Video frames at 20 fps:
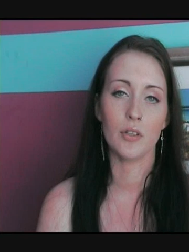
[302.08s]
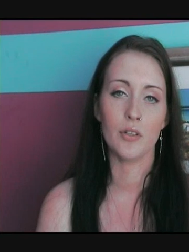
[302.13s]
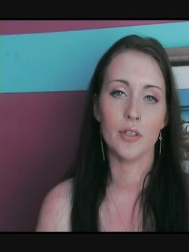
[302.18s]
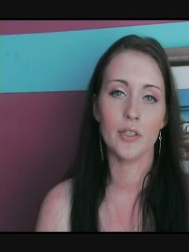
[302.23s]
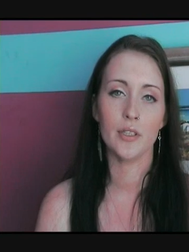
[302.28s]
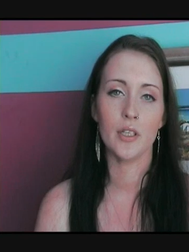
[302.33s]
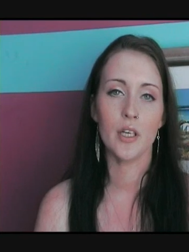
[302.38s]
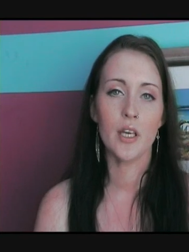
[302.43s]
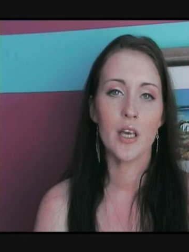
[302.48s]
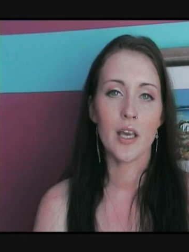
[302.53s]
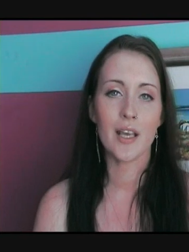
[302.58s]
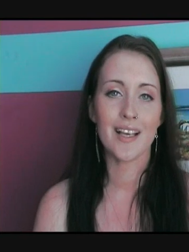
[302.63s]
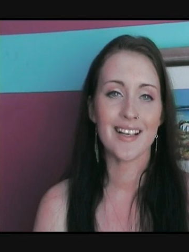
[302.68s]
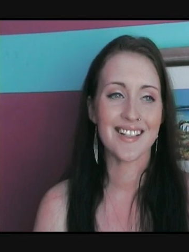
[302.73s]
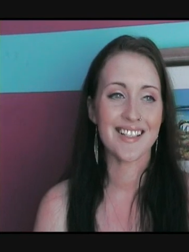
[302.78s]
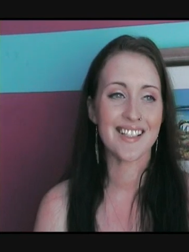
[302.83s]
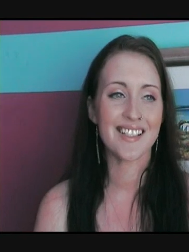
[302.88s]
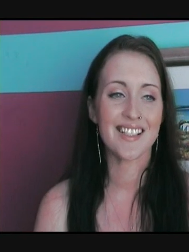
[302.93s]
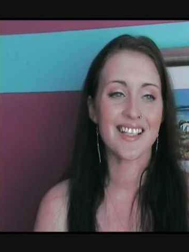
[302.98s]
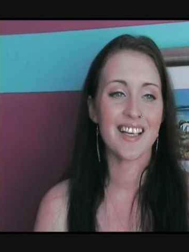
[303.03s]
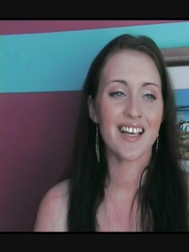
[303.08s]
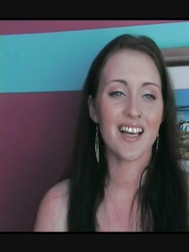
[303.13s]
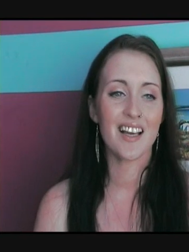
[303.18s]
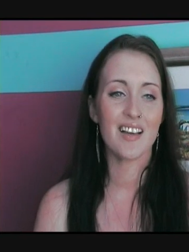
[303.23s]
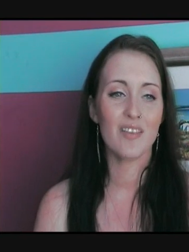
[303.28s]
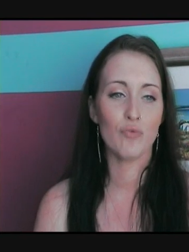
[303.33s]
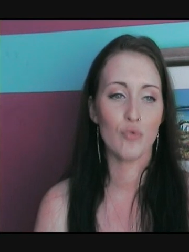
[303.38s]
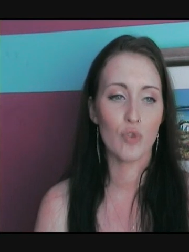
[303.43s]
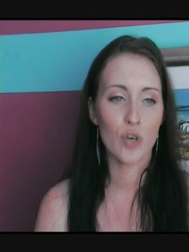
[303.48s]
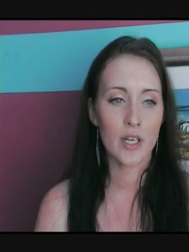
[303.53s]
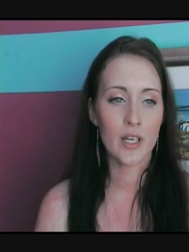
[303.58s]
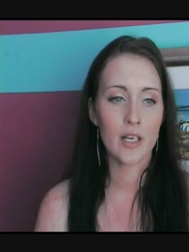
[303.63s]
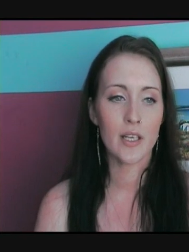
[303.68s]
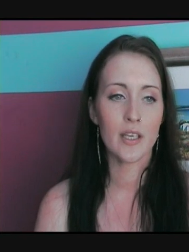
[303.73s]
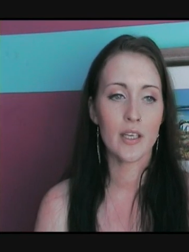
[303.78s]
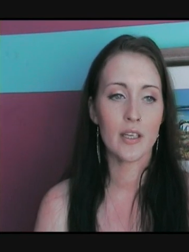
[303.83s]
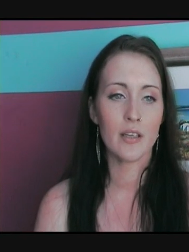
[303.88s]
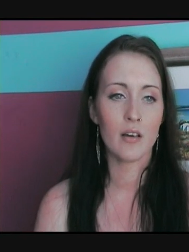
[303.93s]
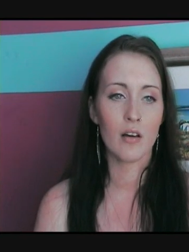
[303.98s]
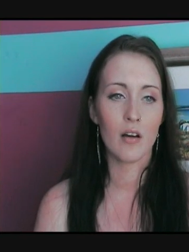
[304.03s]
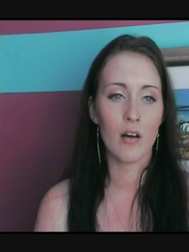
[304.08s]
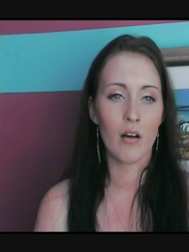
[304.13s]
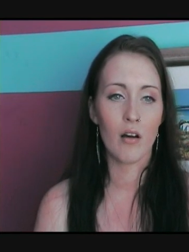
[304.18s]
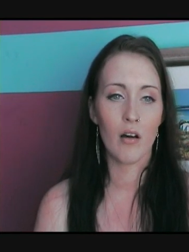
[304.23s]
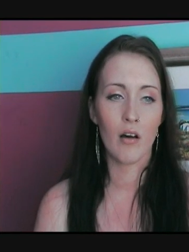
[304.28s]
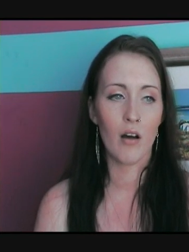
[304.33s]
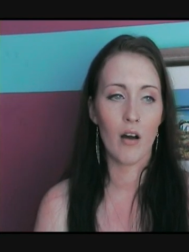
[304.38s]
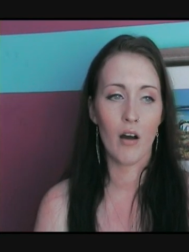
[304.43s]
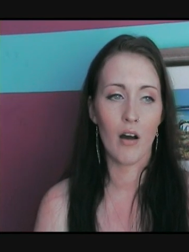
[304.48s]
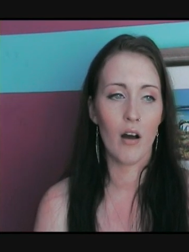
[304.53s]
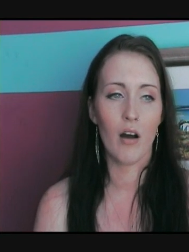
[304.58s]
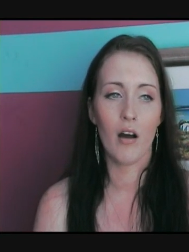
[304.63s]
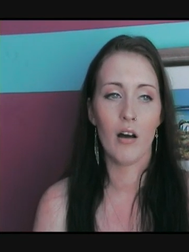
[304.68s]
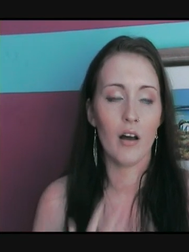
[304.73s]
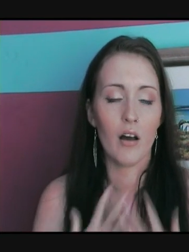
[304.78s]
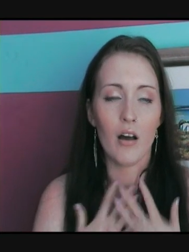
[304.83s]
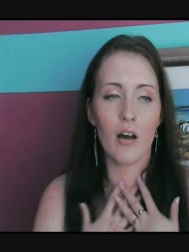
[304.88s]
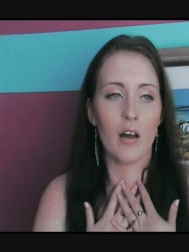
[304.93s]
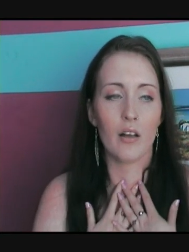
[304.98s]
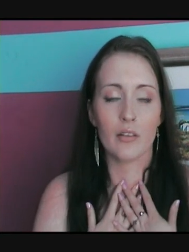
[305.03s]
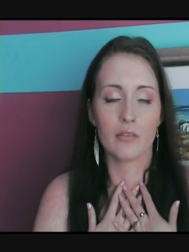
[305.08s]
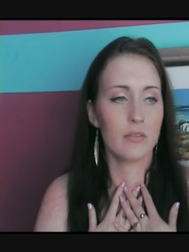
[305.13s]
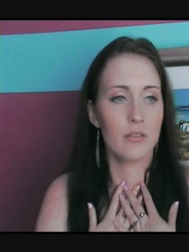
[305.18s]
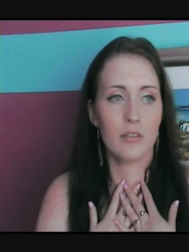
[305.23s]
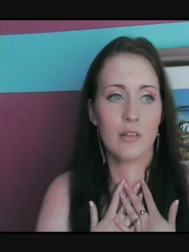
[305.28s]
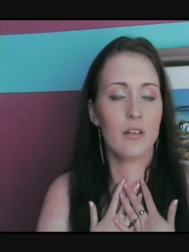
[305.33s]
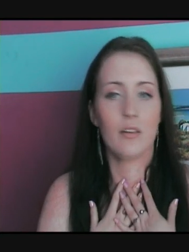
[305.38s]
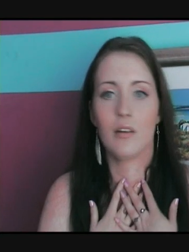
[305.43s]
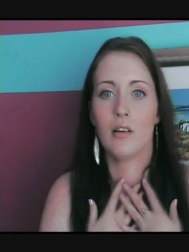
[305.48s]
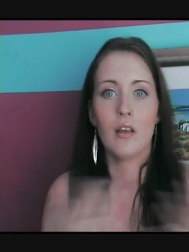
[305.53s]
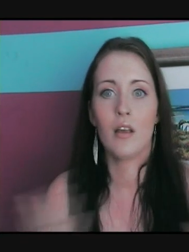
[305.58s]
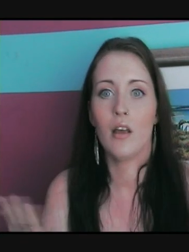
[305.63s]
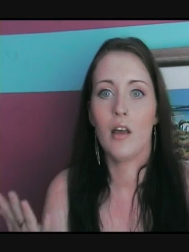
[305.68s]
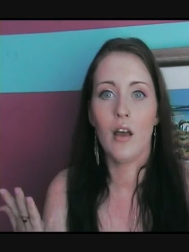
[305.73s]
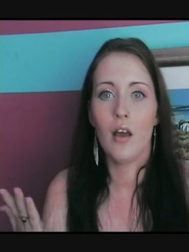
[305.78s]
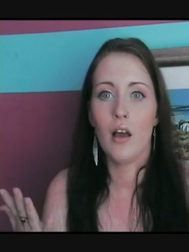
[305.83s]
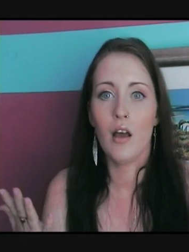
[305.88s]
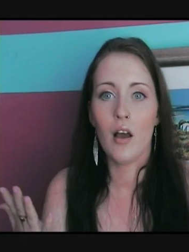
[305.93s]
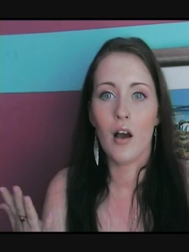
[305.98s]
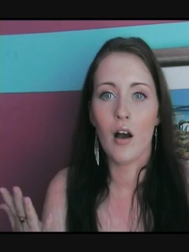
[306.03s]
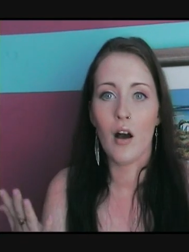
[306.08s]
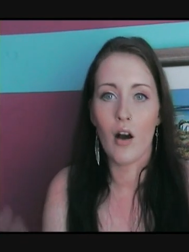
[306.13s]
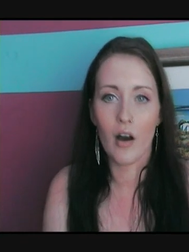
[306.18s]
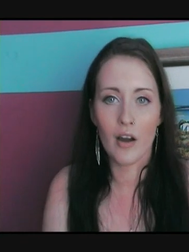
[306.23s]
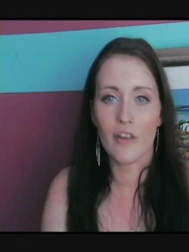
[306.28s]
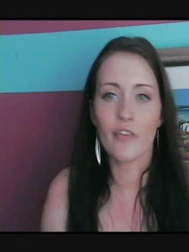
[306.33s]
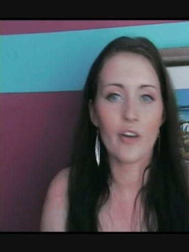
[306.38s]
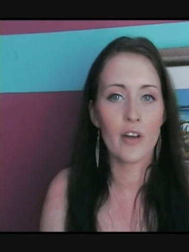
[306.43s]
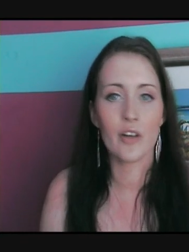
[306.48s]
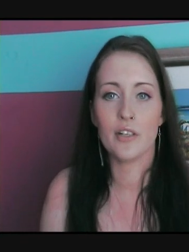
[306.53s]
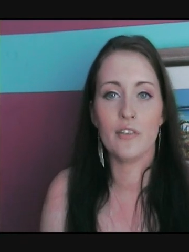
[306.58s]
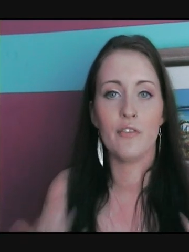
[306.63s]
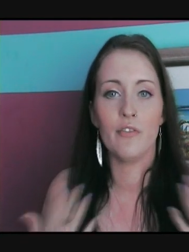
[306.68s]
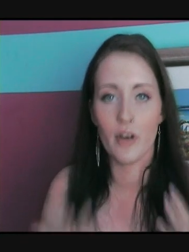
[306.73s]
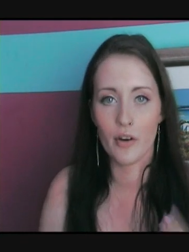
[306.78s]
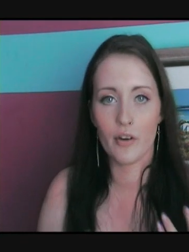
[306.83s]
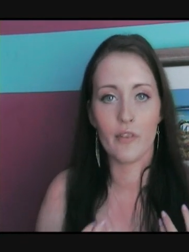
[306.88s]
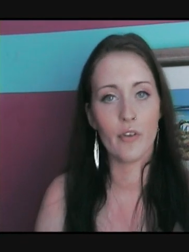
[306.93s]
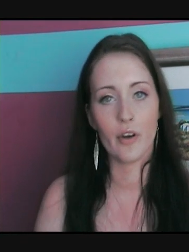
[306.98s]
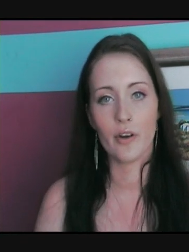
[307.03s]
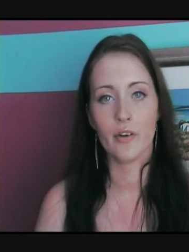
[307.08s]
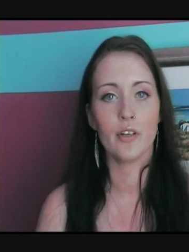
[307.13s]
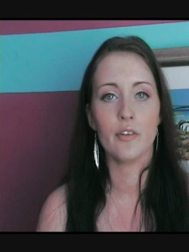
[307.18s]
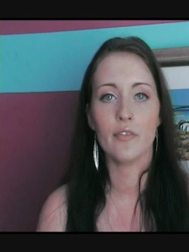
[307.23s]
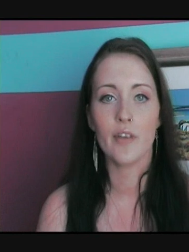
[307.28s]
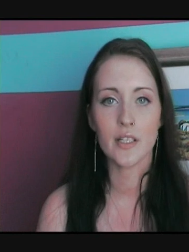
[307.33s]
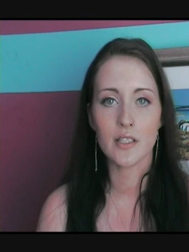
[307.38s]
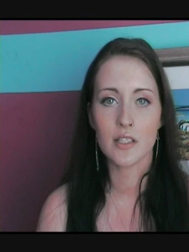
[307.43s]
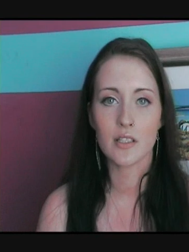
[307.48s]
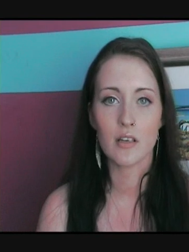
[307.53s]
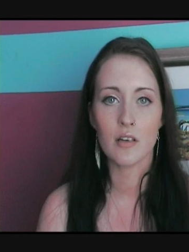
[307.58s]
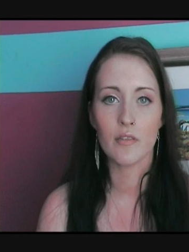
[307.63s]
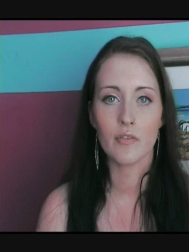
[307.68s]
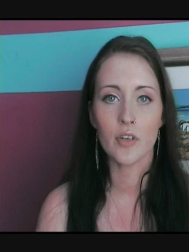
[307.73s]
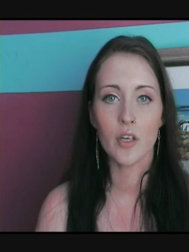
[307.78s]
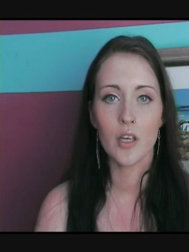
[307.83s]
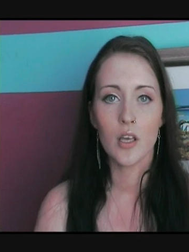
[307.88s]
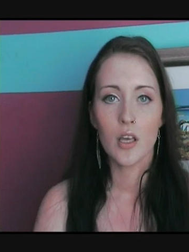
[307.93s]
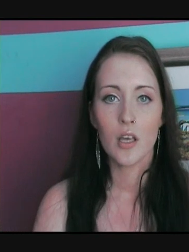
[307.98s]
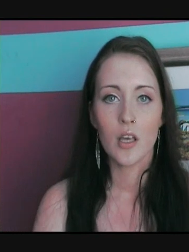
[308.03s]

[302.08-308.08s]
line is really, uh, I find very, very offensive.